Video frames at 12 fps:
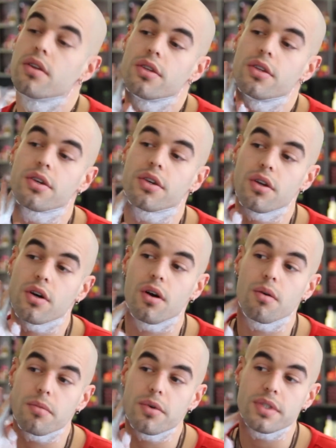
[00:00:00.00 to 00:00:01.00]
You can
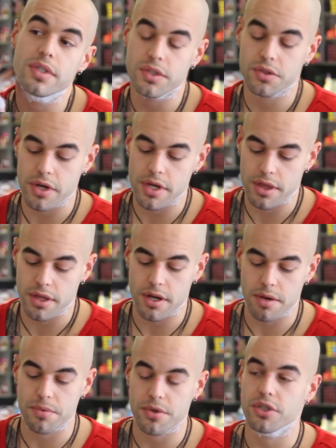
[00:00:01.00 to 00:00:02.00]
almost strengthen
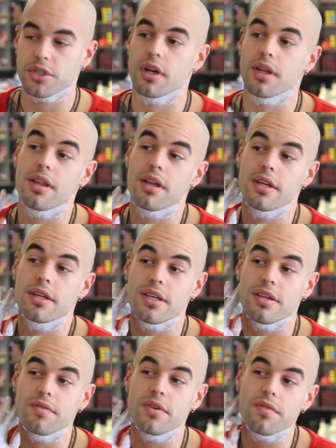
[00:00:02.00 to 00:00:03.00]
up your jawline
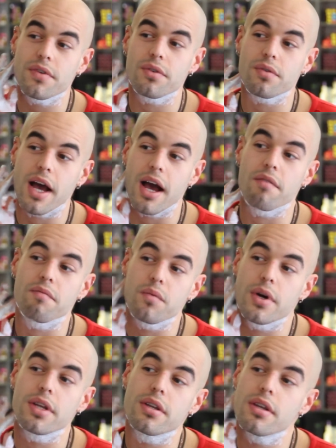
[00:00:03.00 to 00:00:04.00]
even if you don't have
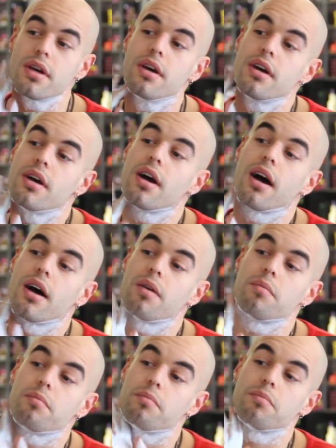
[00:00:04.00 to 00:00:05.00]
one,
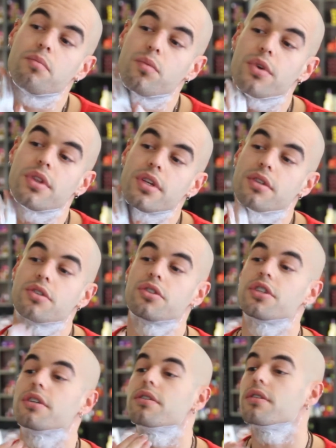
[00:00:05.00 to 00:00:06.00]
with the
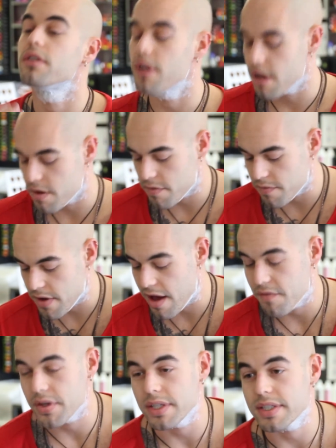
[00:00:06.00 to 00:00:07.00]
illusion of
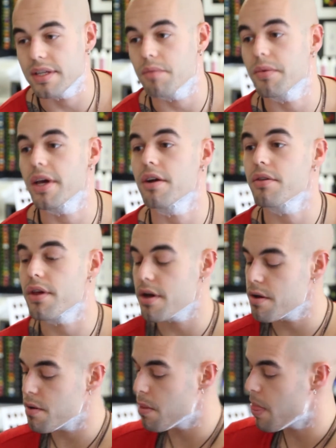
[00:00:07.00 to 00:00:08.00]
having some hair there.